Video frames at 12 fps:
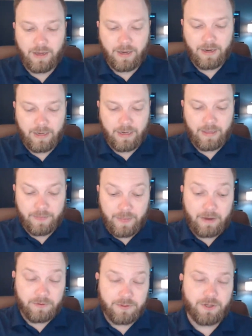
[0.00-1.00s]
And it,
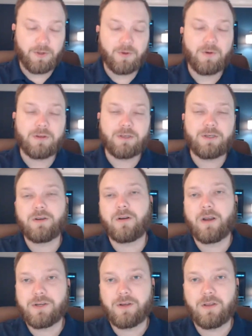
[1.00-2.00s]
that truly was a
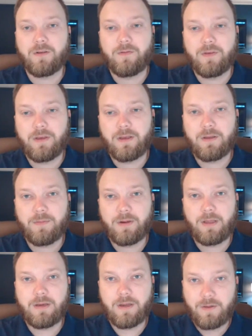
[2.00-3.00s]
generational event, but
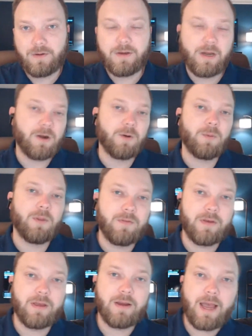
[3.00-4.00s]
another terrible
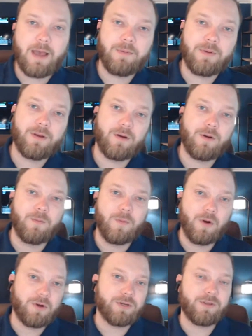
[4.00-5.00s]
event happened on
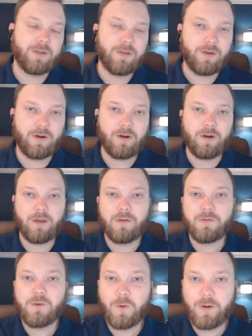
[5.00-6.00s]
March the 3rd
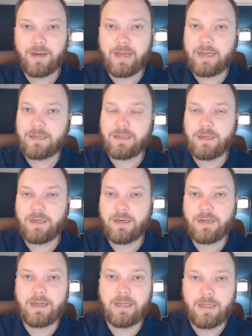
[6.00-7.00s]
of
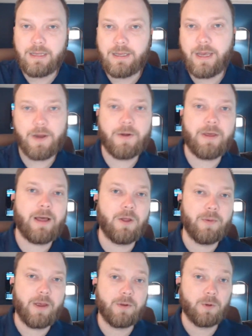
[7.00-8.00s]
2019 in Lee County,
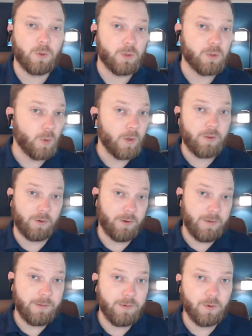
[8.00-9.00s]
Alabama, where 23
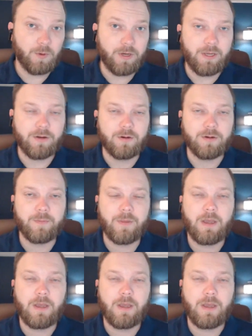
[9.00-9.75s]
people were killed